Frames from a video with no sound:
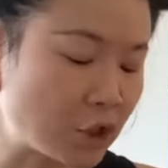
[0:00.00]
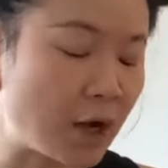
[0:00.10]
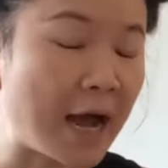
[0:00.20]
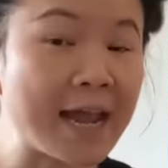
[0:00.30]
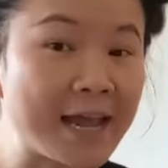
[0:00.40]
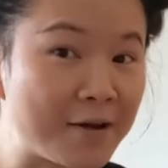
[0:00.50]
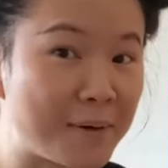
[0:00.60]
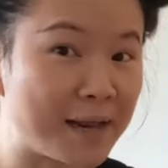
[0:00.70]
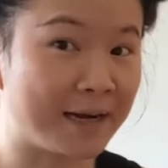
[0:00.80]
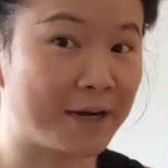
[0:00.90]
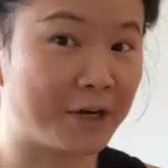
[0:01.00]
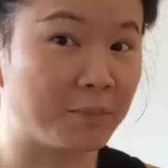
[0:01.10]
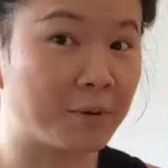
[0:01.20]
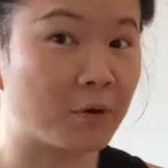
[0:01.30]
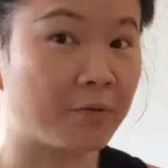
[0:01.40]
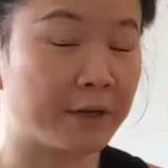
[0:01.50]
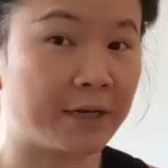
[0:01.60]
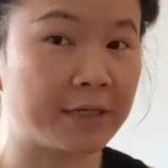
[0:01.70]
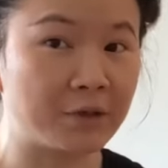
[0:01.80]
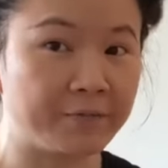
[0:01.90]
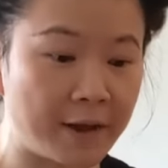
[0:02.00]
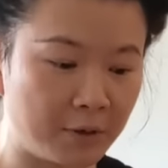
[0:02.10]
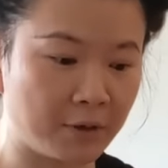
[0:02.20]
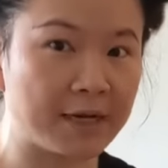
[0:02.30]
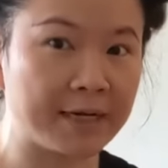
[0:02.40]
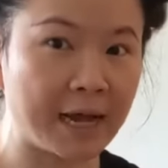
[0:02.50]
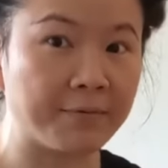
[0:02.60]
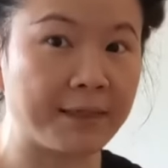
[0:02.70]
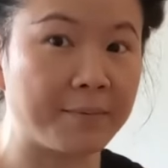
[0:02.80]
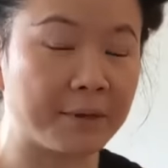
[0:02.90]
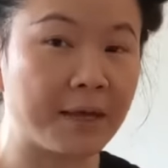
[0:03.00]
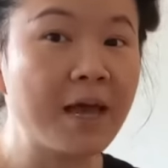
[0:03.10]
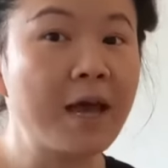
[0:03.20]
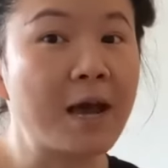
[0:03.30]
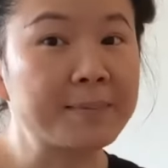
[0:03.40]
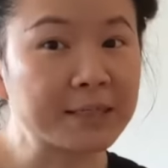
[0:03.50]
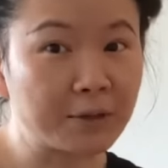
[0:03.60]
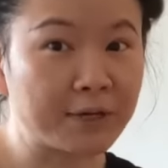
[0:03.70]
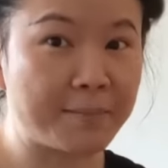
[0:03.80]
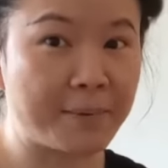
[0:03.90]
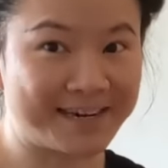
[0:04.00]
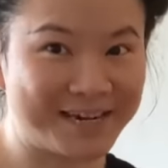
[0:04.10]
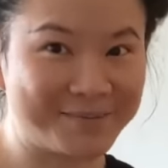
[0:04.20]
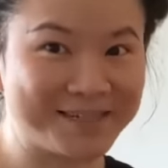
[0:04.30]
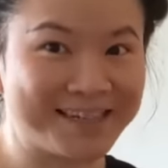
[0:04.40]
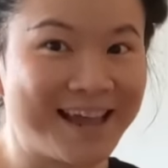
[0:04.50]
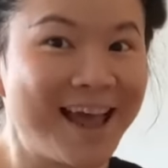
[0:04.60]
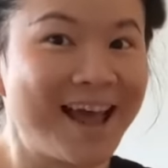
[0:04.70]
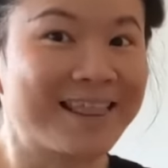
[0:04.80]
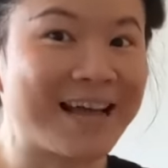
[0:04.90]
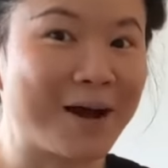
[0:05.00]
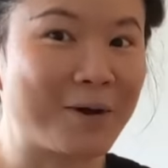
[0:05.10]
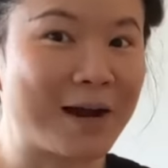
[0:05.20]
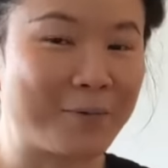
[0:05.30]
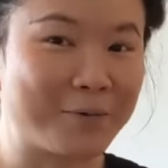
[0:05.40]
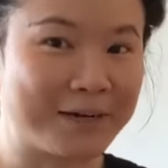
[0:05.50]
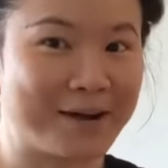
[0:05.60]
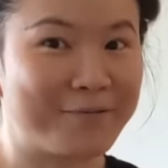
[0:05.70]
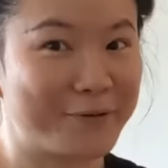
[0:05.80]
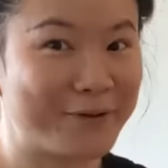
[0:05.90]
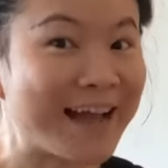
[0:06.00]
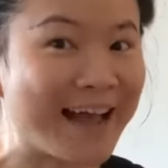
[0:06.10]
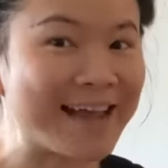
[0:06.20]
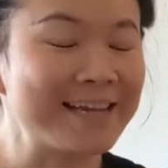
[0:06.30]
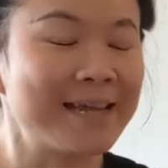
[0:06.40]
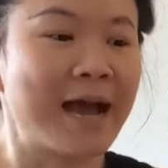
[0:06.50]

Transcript: So I have my little notebook over here. So if I'm looking down, that means I'm just looking at my tips. That what I wrote it down for you guys.